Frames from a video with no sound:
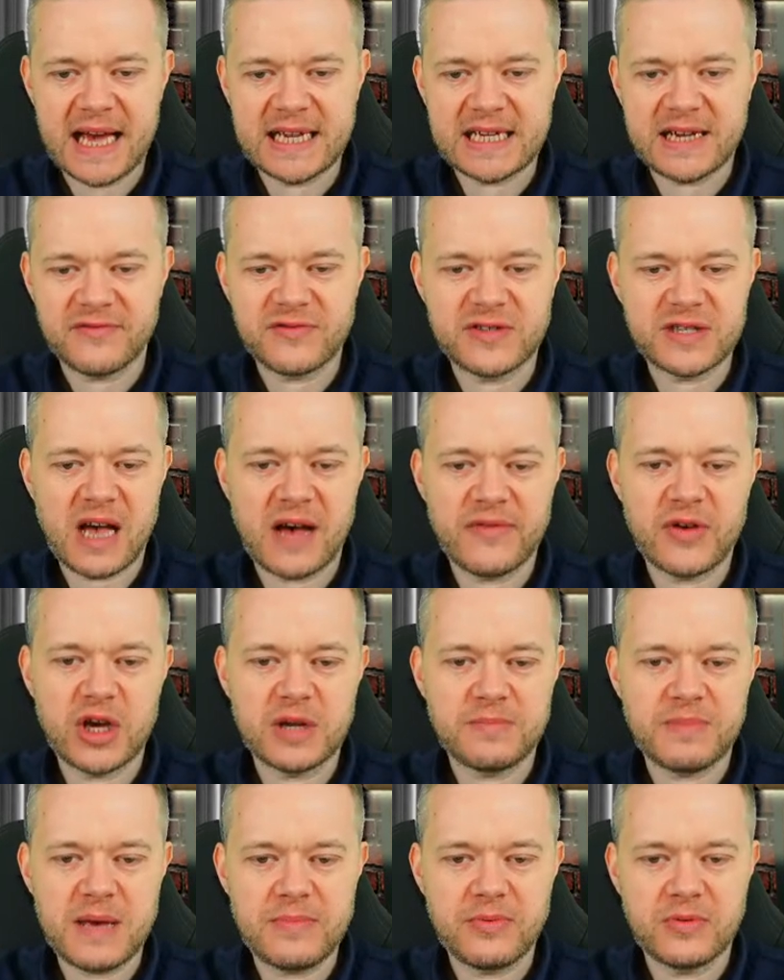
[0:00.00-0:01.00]
I've I've
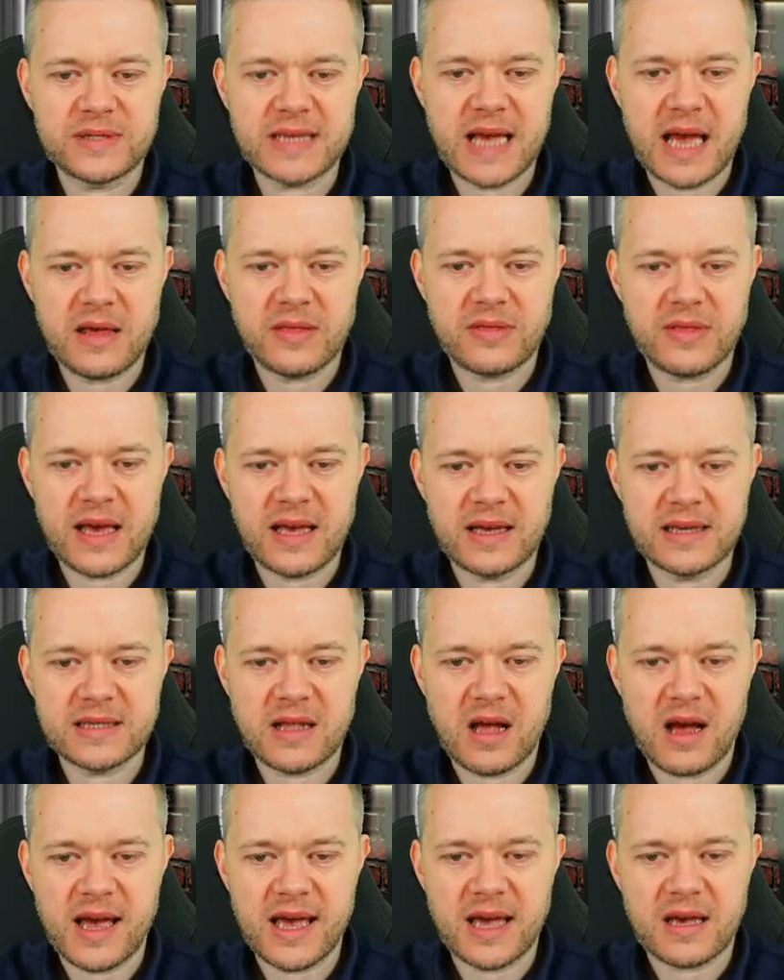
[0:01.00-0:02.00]
heard people saying things
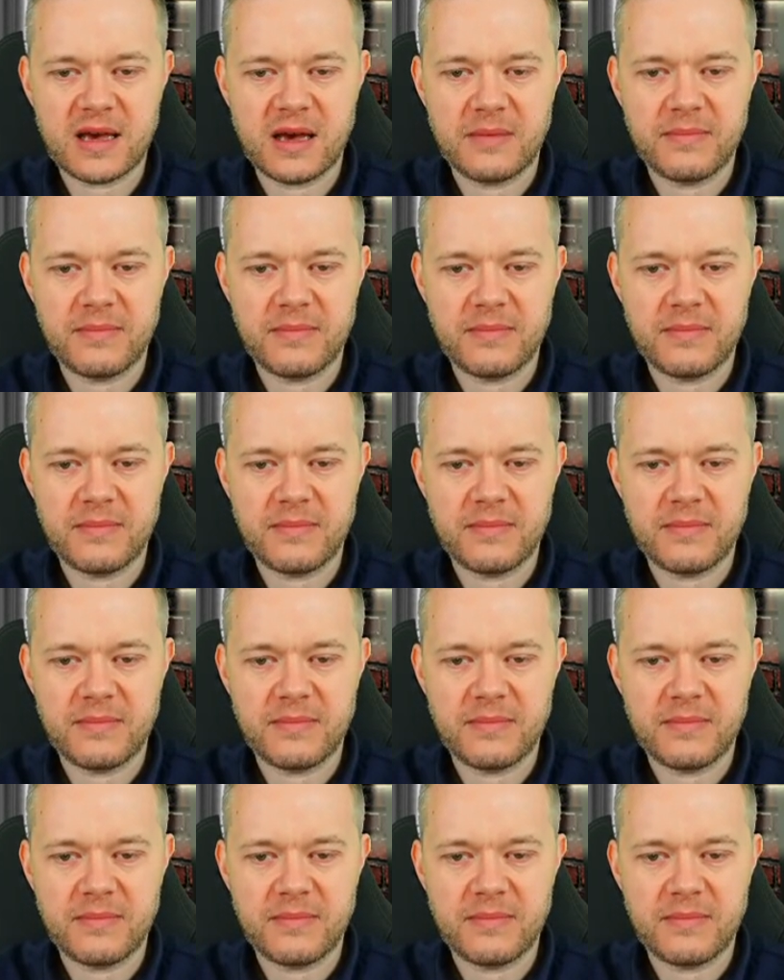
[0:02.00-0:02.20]
like